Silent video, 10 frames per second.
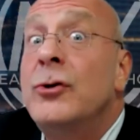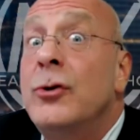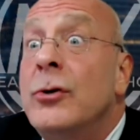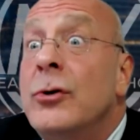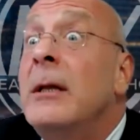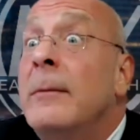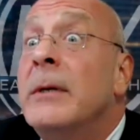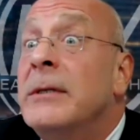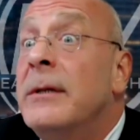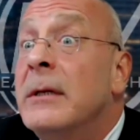your
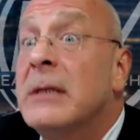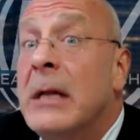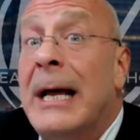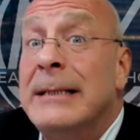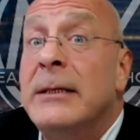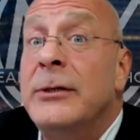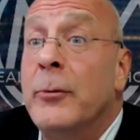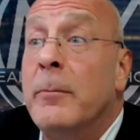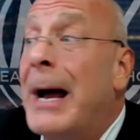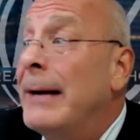syllabus in this class is
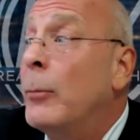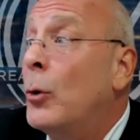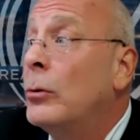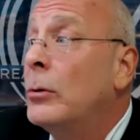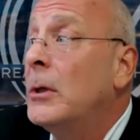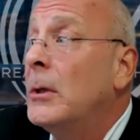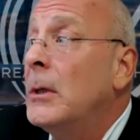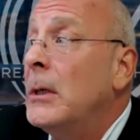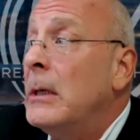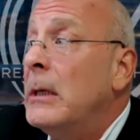your Bible.
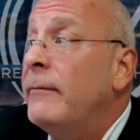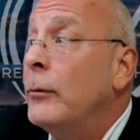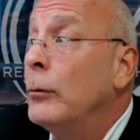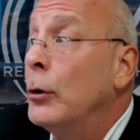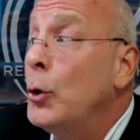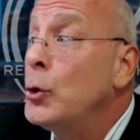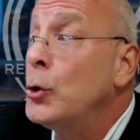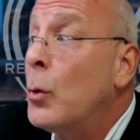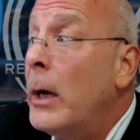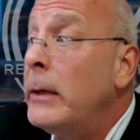If you
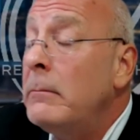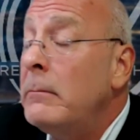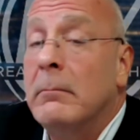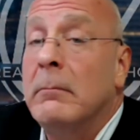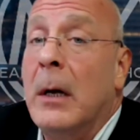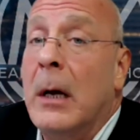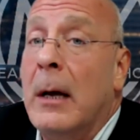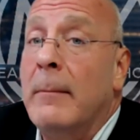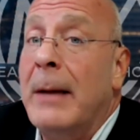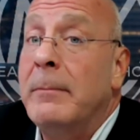lose one,
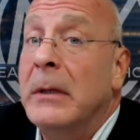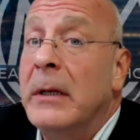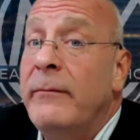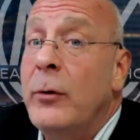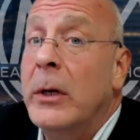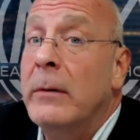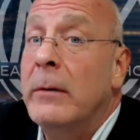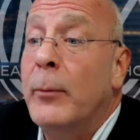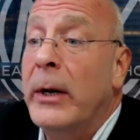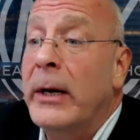I believe you
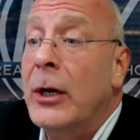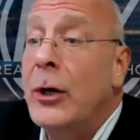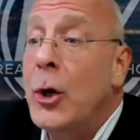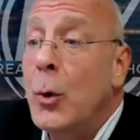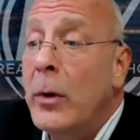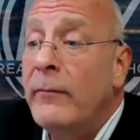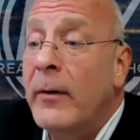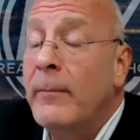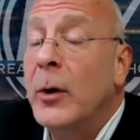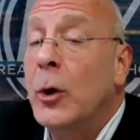can print a new one
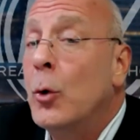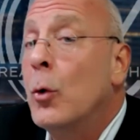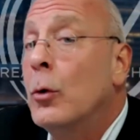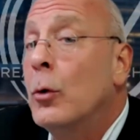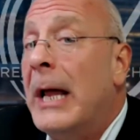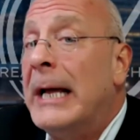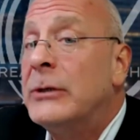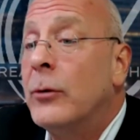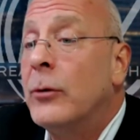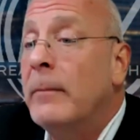from the Google
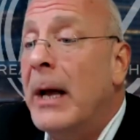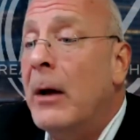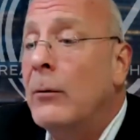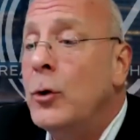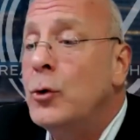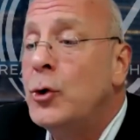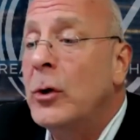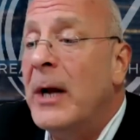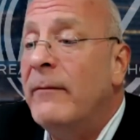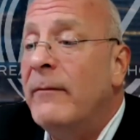Classroom. Now, you
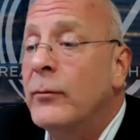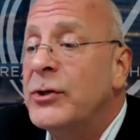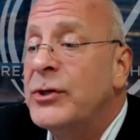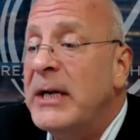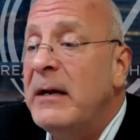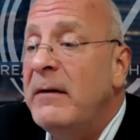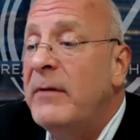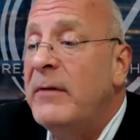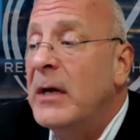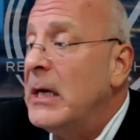should have received